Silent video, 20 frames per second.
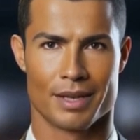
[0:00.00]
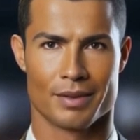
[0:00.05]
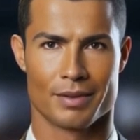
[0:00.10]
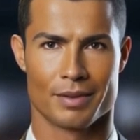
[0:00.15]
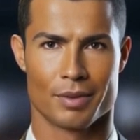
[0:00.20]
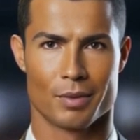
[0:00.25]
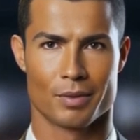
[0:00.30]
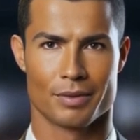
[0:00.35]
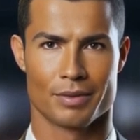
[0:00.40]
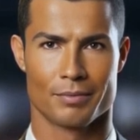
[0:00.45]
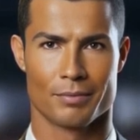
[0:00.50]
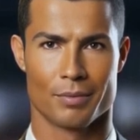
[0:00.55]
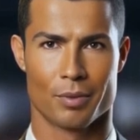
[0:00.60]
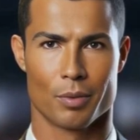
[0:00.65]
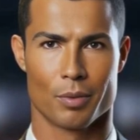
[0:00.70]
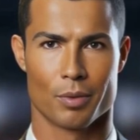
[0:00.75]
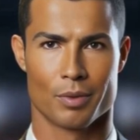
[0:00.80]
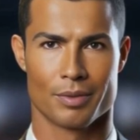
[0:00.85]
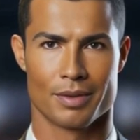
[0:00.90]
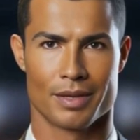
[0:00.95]
Your
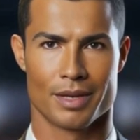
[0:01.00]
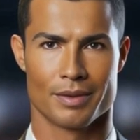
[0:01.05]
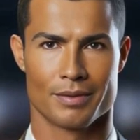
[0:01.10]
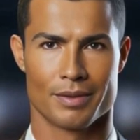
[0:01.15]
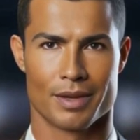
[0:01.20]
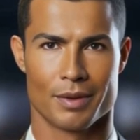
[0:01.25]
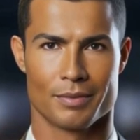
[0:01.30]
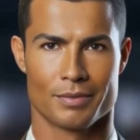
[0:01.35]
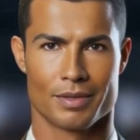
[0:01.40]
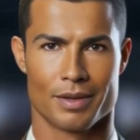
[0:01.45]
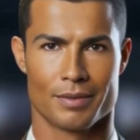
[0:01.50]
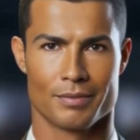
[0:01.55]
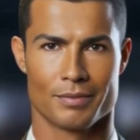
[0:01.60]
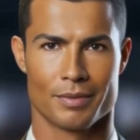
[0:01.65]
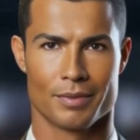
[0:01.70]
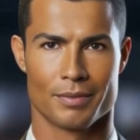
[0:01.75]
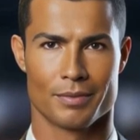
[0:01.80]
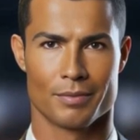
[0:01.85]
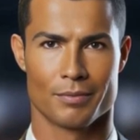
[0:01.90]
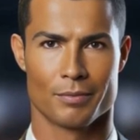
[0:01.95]
support helps us
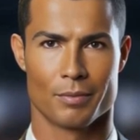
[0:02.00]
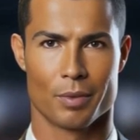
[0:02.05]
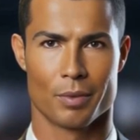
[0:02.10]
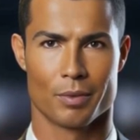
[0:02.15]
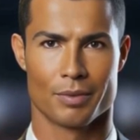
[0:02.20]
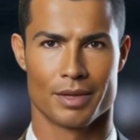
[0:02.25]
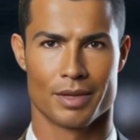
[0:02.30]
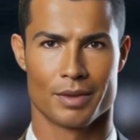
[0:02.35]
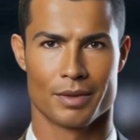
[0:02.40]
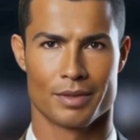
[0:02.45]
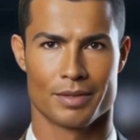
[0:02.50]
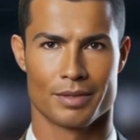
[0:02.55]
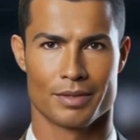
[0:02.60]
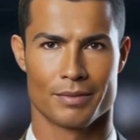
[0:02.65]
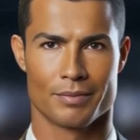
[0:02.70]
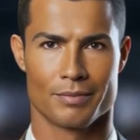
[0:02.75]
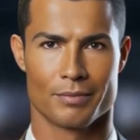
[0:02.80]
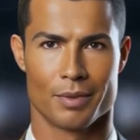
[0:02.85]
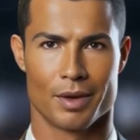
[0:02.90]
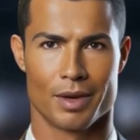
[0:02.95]
deliver more news
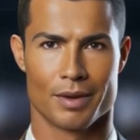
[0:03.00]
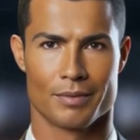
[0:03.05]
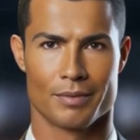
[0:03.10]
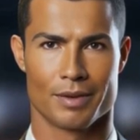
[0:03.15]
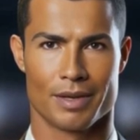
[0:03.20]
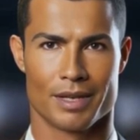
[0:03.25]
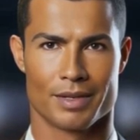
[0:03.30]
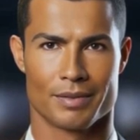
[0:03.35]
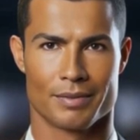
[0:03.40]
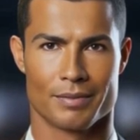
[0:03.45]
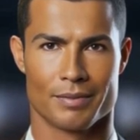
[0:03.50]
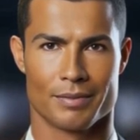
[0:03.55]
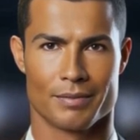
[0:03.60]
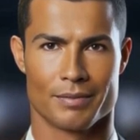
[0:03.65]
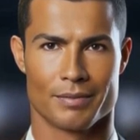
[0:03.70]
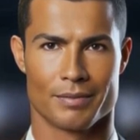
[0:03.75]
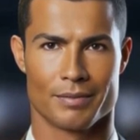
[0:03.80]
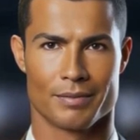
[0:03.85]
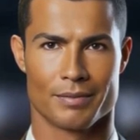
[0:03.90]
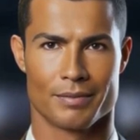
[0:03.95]
like this.
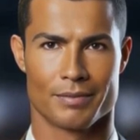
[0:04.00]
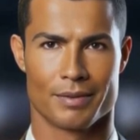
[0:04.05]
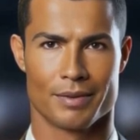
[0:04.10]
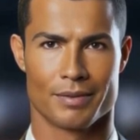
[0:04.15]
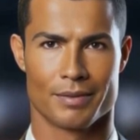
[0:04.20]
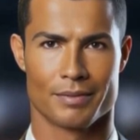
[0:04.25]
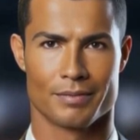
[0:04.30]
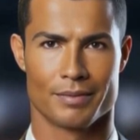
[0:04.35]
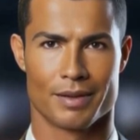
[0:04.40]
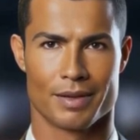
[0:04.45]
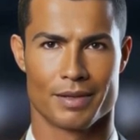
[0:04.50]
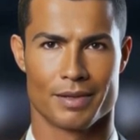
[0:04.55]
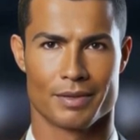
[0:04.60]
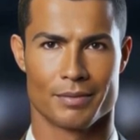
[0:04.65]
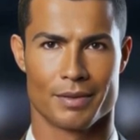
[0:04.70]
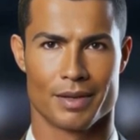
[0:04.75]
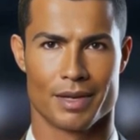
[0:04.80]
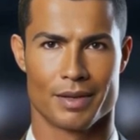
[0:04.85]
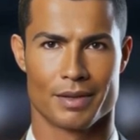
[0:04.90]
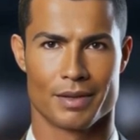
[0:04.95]
If you found this
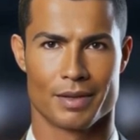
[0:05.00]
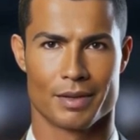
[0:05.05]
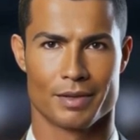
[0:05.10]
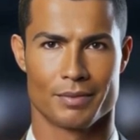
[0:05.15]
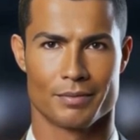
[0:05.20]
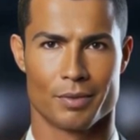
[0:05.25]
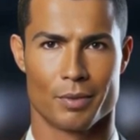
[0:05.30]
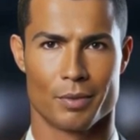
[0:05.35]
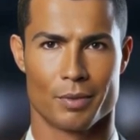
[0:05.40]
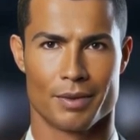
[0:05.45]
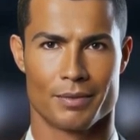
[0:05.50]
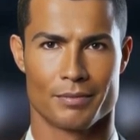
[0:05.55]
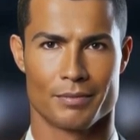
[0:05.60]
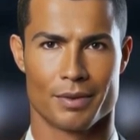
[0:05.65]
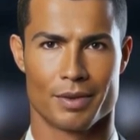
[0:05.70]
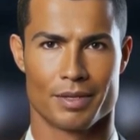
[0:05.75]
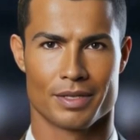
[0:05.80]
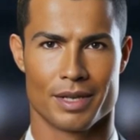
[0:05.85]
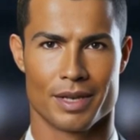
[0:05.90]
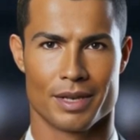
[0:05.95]
video useful, we'd
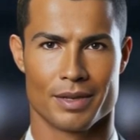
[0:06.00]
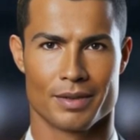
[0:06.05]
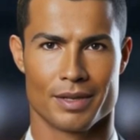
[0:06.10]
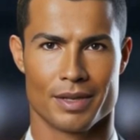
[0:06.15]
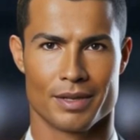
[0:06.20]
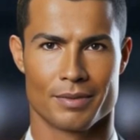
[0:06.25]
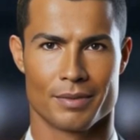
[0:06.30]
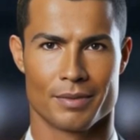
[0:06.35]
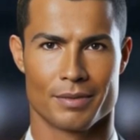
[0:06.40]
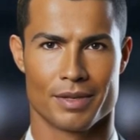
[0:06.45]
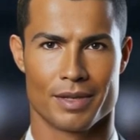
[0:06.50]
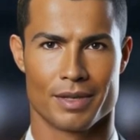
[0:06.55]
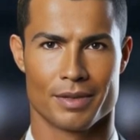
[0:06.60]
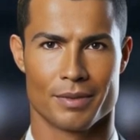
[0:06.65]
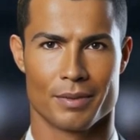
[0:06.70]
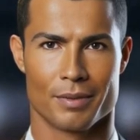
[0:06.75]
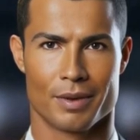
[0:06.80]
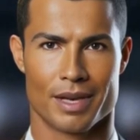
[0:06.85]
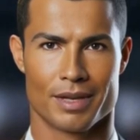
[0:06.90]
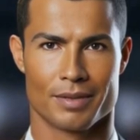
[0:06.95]
appreciate it if you could hit
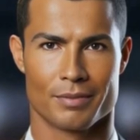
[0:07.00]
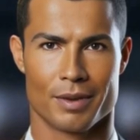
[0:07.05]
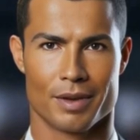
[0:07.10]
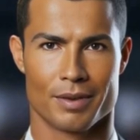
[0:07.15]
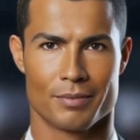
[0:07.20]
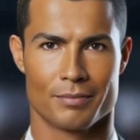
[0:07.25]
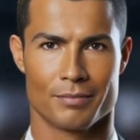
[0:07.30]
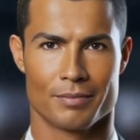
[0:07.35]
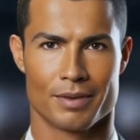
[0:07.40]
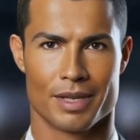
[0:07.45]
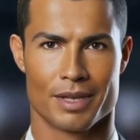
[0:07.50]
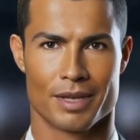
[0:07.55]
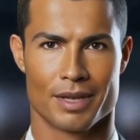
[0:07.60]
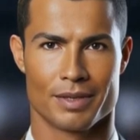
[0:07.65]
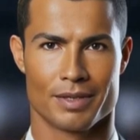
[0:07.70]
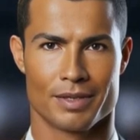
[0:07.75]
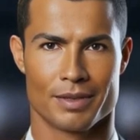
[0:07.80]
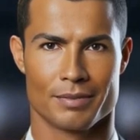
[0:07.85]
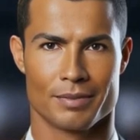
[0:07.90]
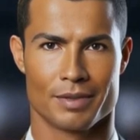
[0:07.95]
the like button
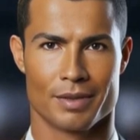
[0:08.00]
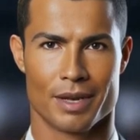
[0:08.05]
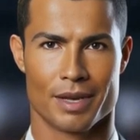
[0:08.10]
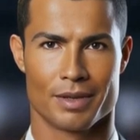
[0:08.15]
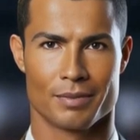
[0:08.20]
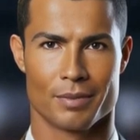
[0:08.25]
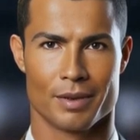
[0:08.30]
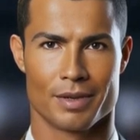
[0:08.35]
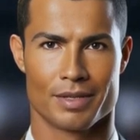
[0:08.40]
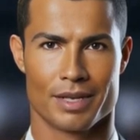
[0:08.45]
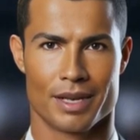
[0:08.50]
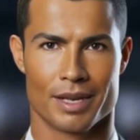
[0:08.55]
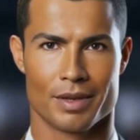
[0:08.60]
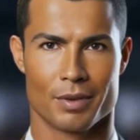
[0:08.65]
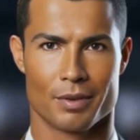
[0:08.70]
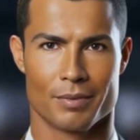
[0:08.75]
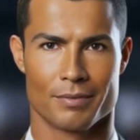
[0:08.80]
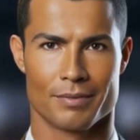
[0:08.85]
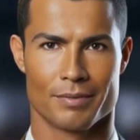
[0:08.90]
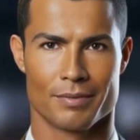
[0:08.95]
and subscribe to our
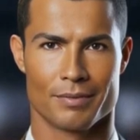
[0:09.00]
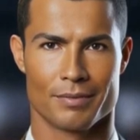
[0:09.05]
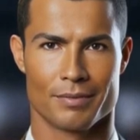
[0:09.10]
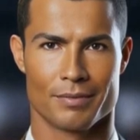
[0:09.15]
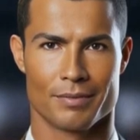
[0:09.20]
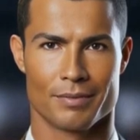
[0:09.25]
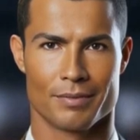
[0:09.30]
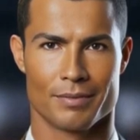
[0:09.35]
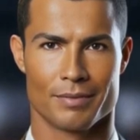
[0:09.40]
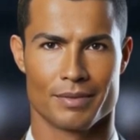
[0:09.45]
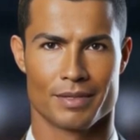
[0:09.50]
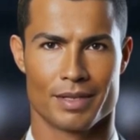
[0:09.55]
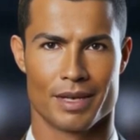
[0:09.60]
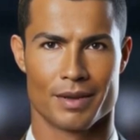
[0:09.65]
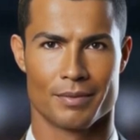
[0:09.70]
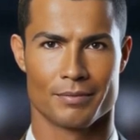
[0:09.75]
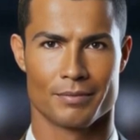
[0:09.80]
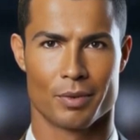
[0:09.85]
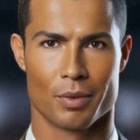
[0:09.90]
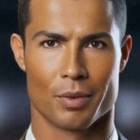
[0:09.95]
channel stay
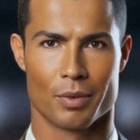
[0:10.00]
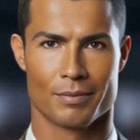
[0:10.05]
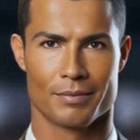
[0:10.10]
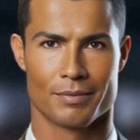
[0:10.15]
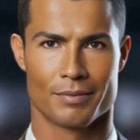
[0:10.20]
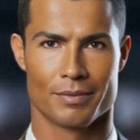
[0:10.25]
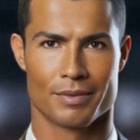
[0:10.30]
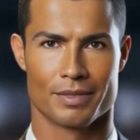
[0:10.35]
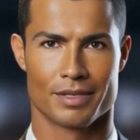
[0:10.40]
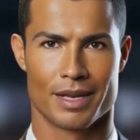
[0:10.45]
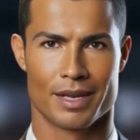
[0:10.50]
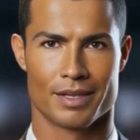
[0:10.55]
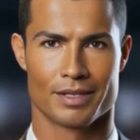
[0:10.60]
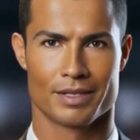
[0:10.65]
informed, stay